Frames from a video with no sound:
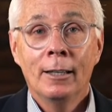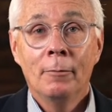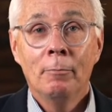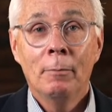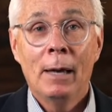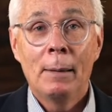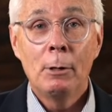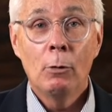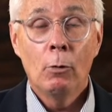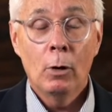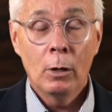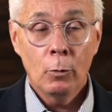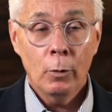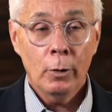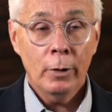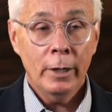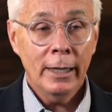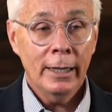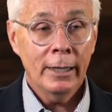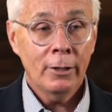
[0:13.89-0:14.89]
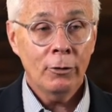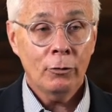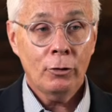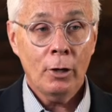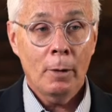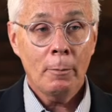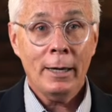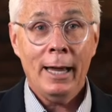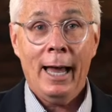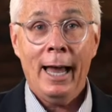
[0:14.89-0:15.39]
Maybe when we're in
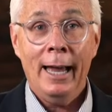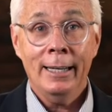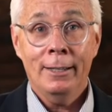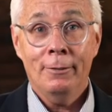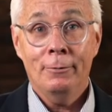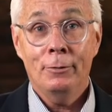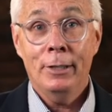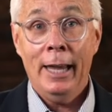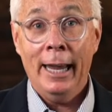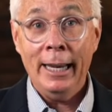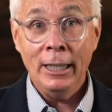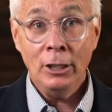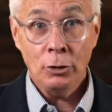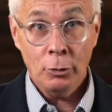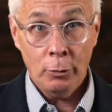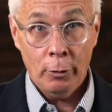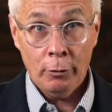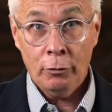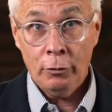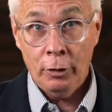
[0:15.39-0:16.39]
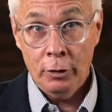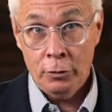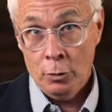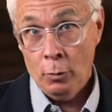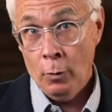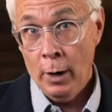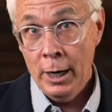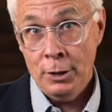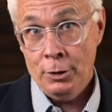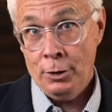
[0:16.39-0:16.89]
some kind of dangerous
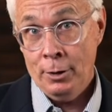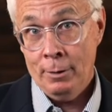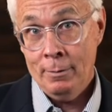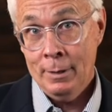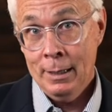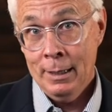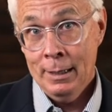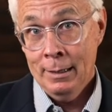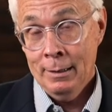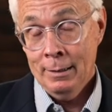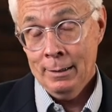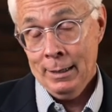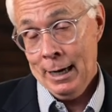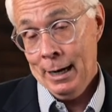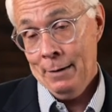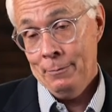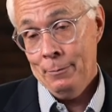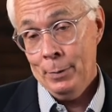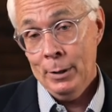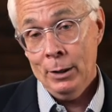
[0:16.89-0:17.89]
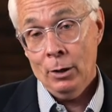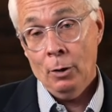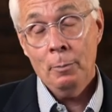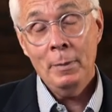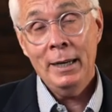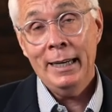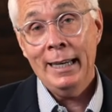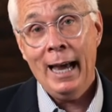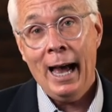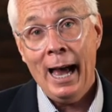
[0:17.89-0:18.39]
situation. I've been on
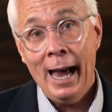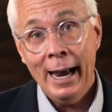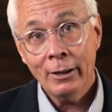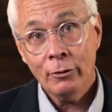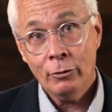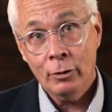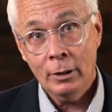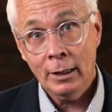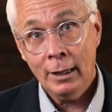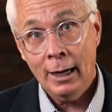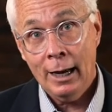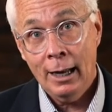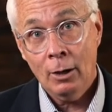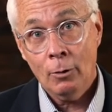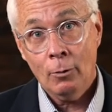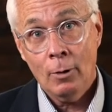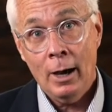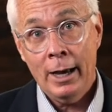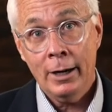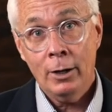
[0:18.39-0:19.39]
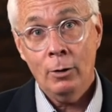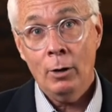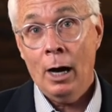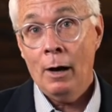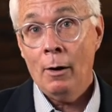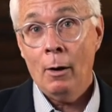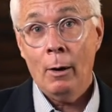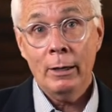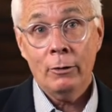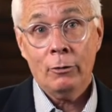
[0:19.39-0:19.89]
many hikes in Colorado. I'm
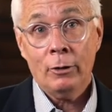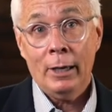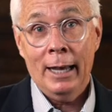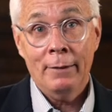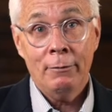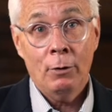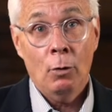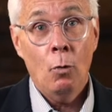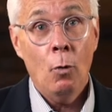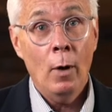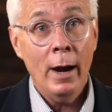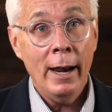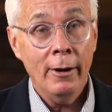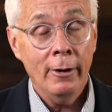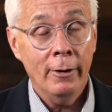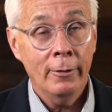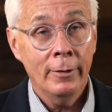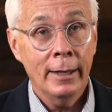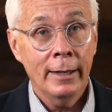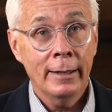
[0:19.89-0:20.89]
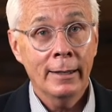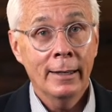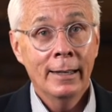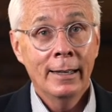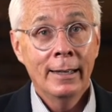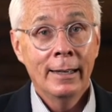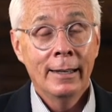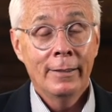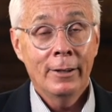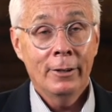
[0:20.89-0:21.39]
always kind of aware that
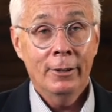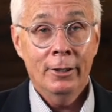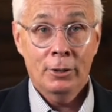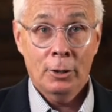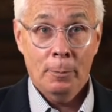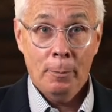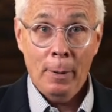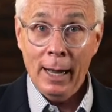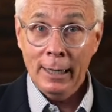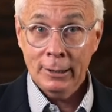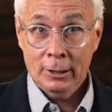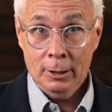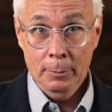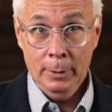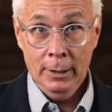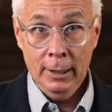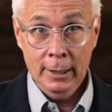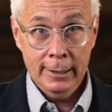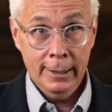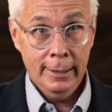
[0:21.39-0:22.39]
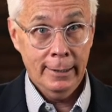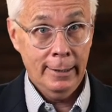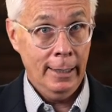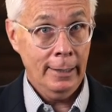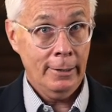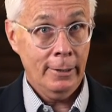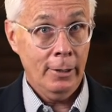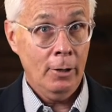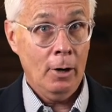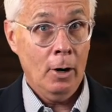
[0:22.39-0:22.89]
there is a possibility
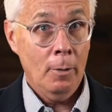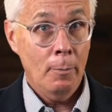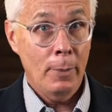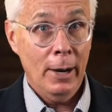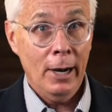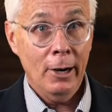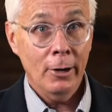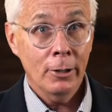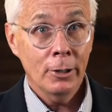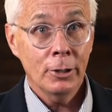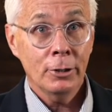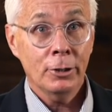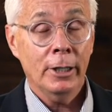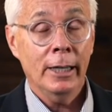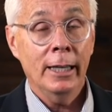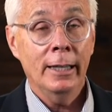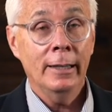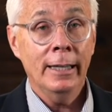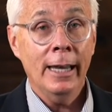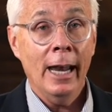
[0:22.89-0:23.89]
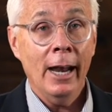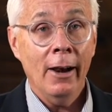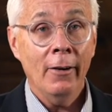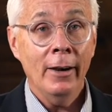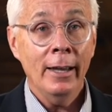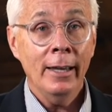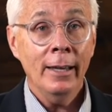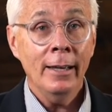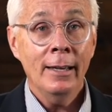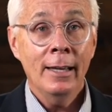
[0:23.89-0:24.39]
that there are bears in the
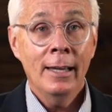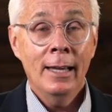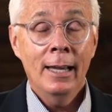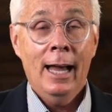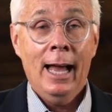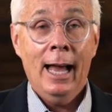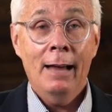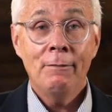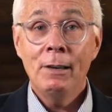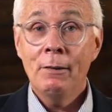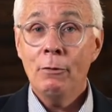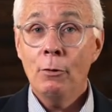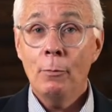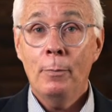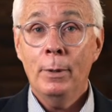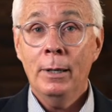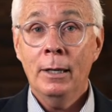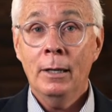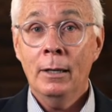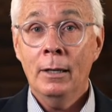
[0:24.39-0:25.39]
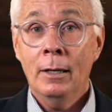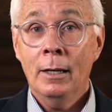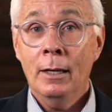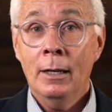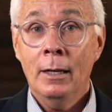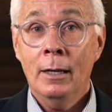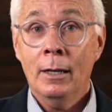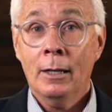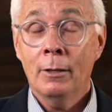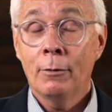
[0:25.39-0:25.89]
area. I've never been
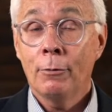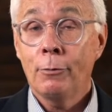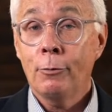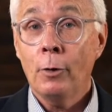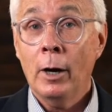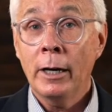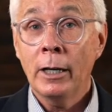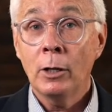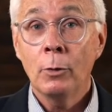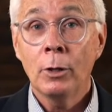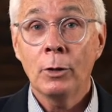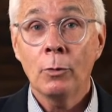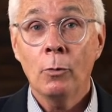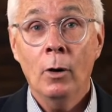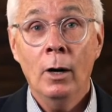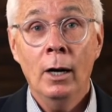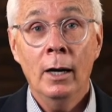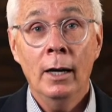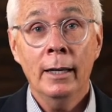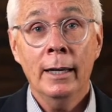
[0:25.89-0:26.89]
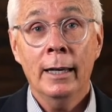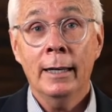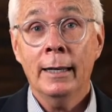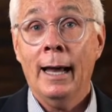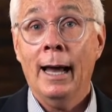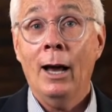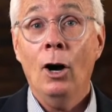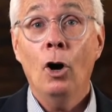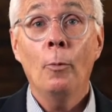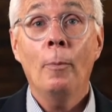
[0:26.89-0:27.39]
confronted with one, and
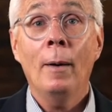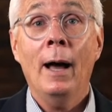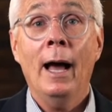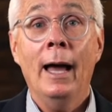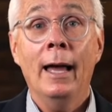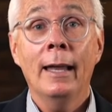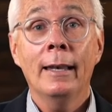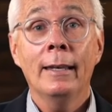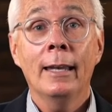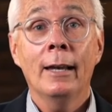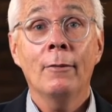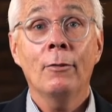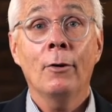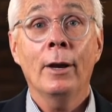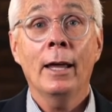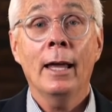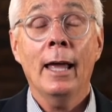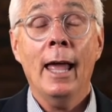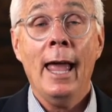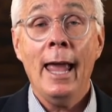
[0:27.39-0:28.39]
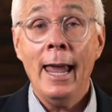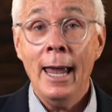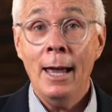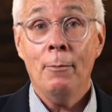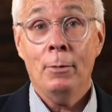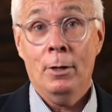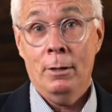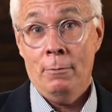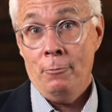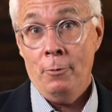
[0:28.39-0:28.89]
I hope I never
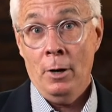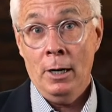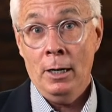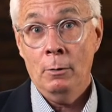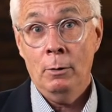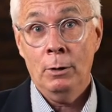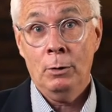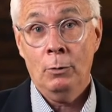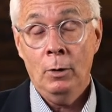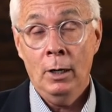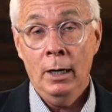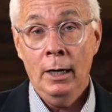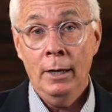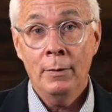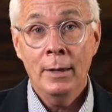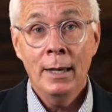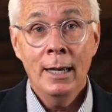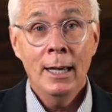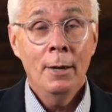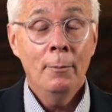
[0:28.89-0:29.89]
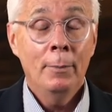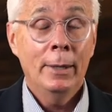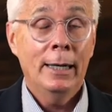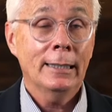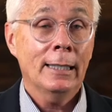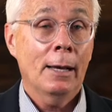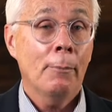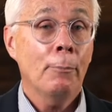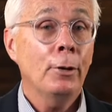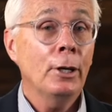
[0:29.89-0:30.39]
am confronted with one,
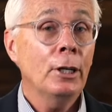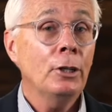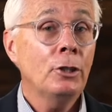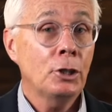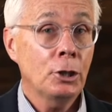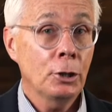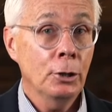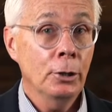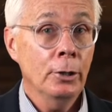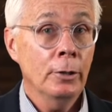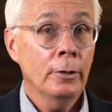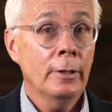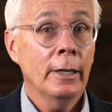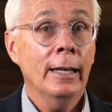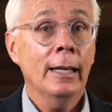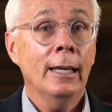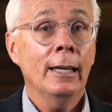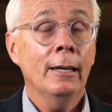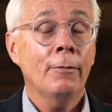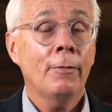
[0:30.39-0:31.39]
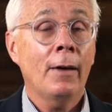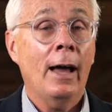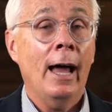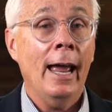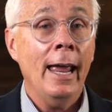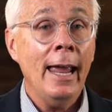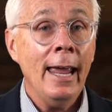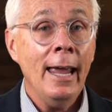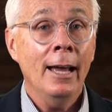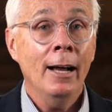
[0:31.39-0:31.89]
because I'm pretty sure that if
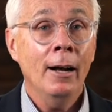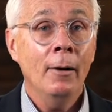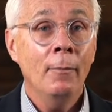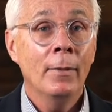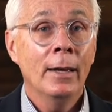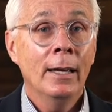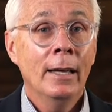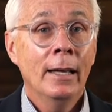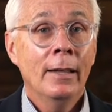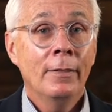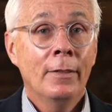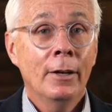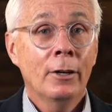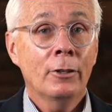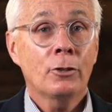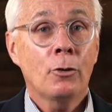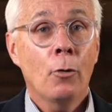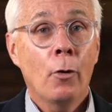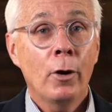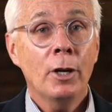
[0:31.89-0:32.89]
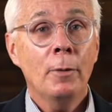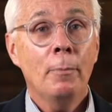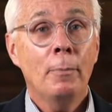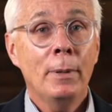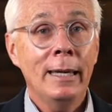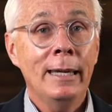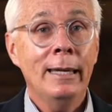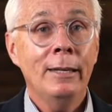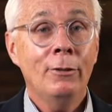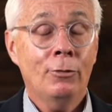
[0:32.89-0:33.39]
I am, there's going to
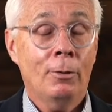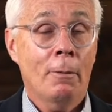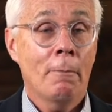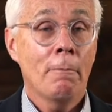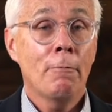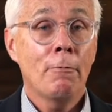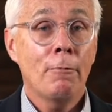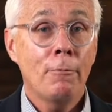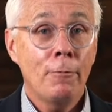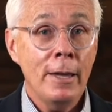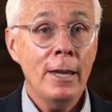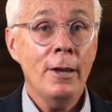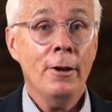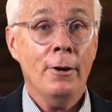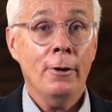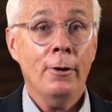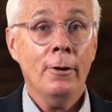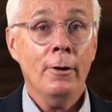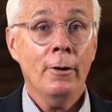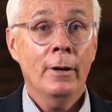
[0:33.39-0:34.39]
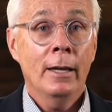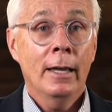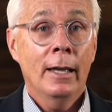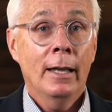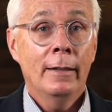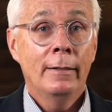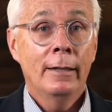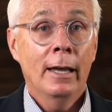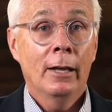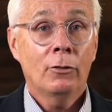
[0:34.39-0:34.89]
be some fear
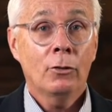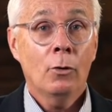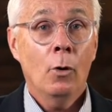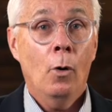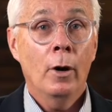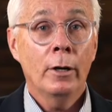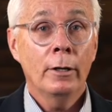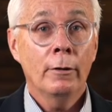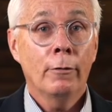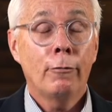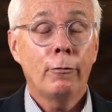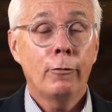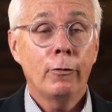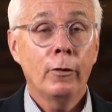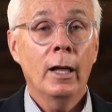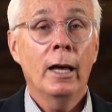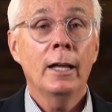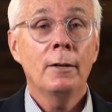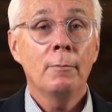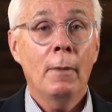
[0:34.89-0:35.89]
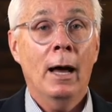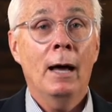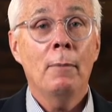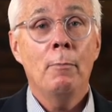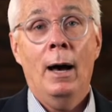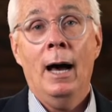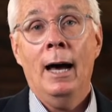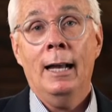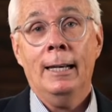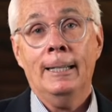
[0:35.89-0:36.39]
that's going to flood my
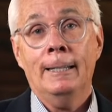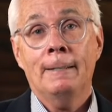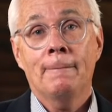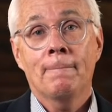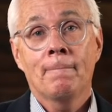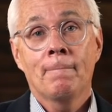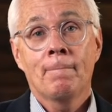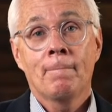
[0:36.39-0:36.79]
body.